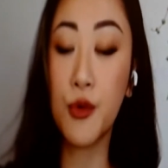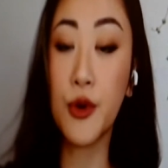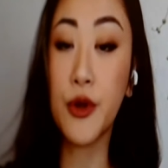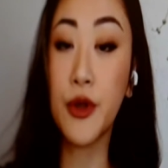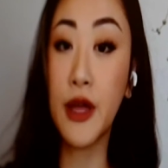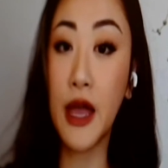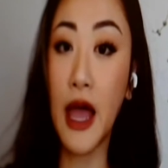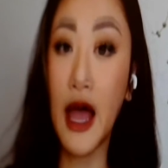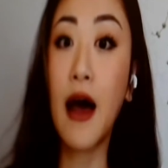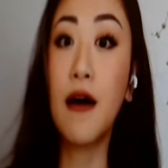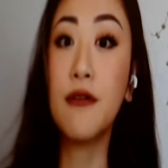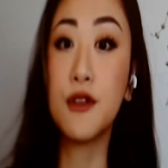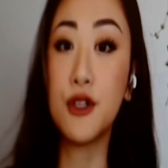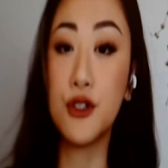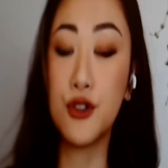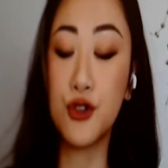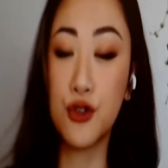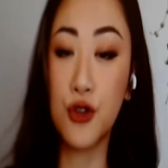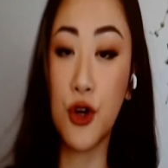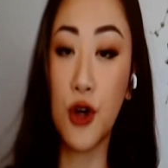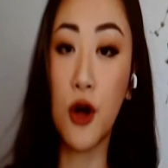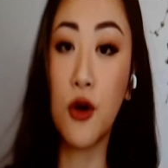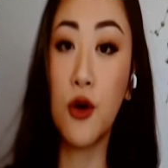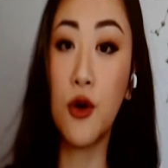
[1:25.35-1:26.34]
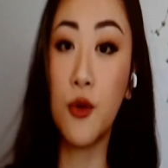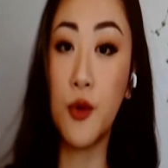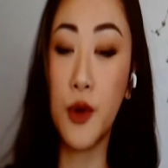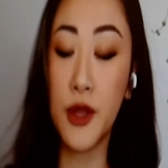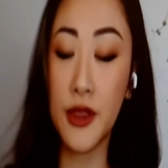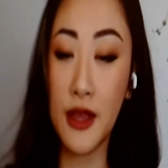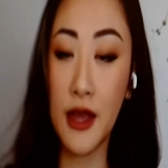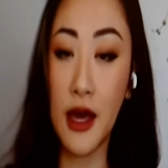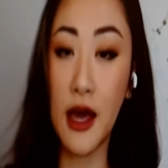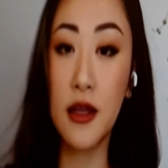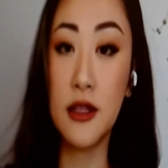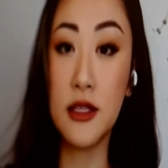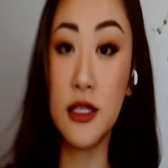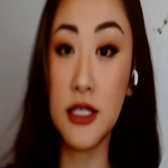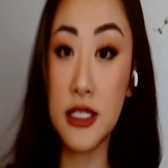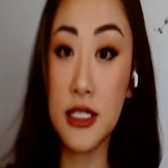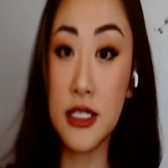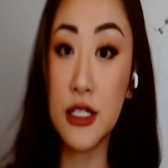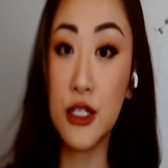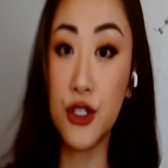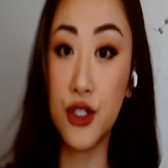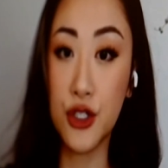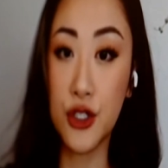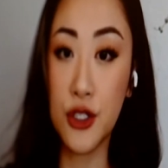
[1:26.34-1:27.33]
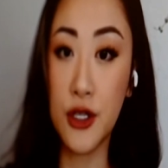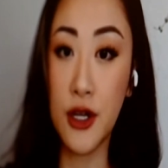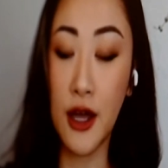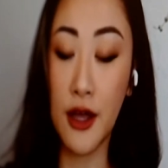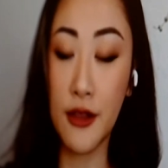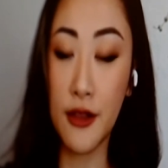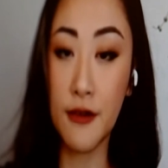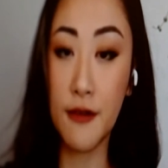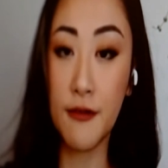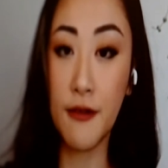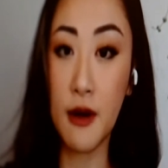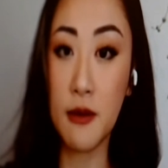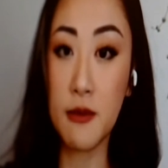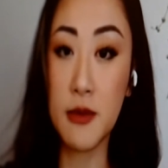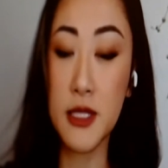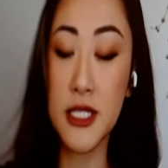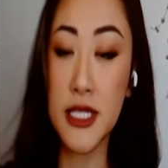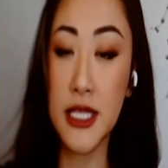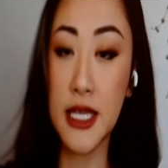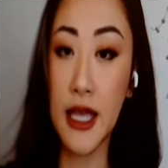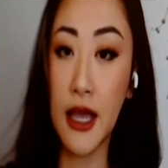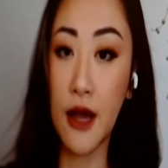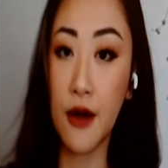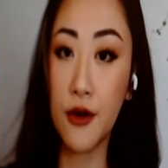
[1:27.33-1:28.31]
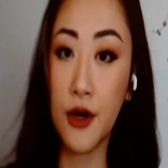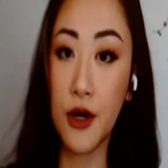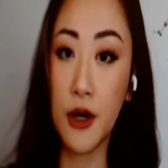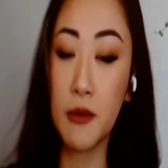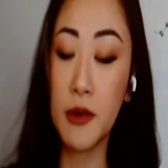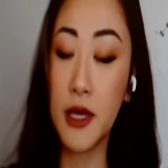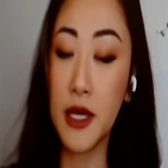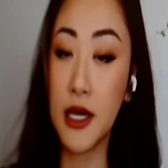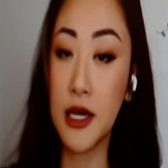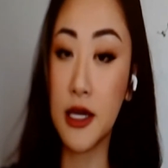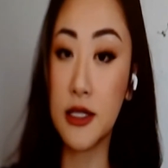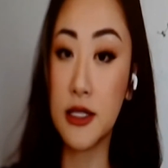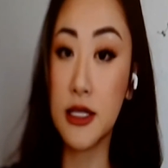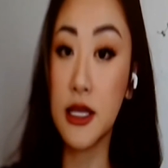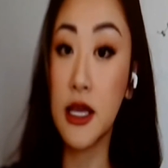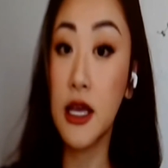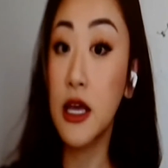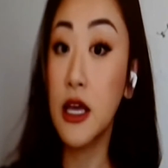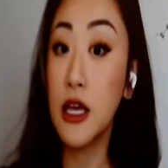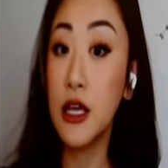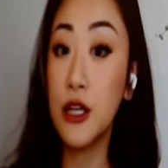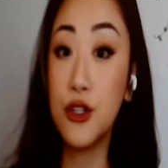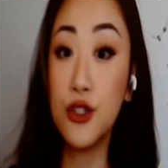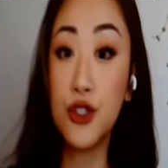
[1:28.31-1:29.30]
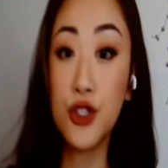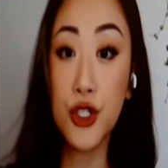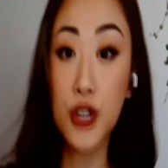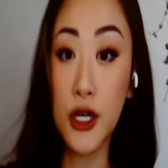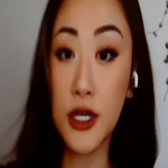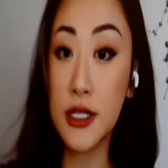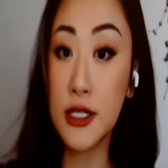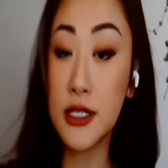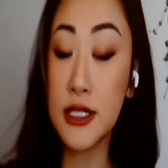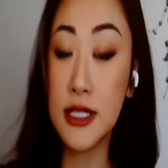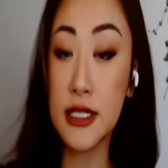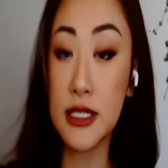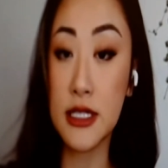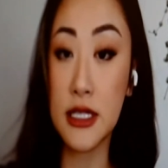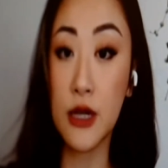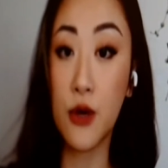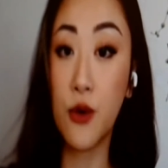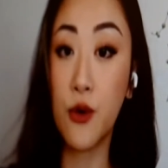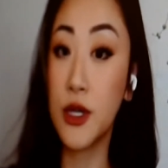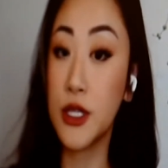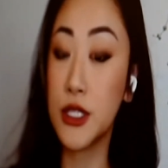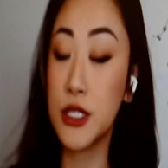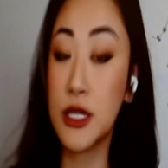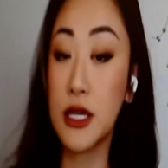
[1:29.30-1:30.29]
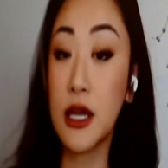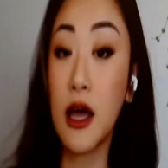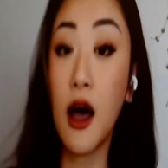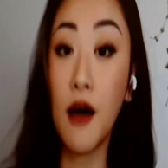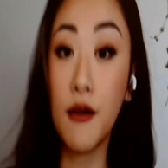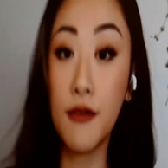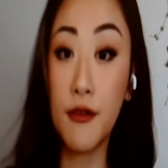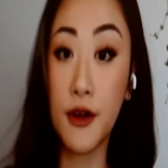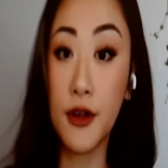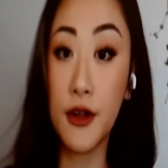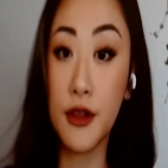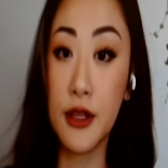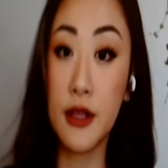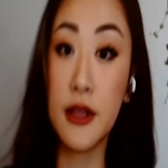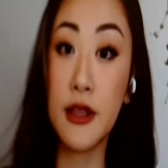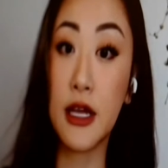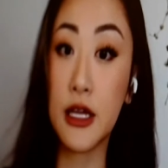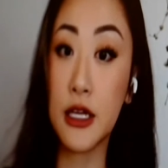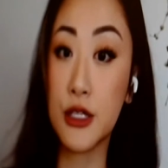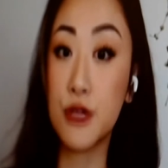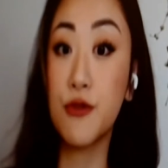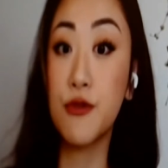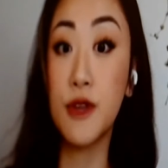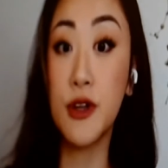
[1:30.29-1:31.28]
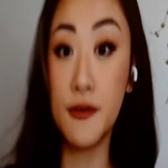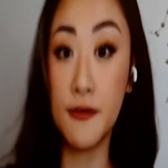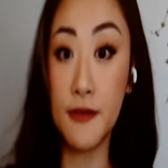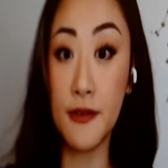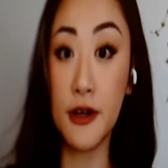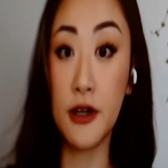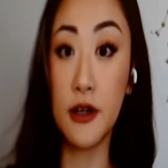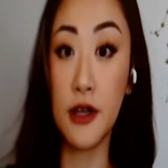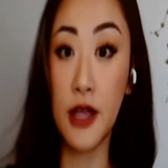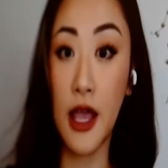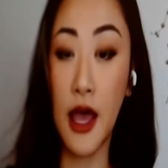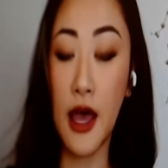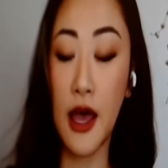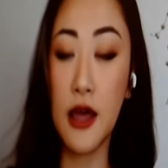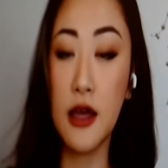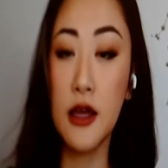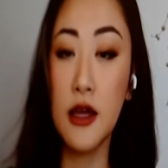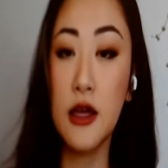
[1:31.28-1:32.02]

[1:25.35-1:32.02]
really have to struggle with that decision at the pharmacy counter because insurance isn't going to cover the next refill yet.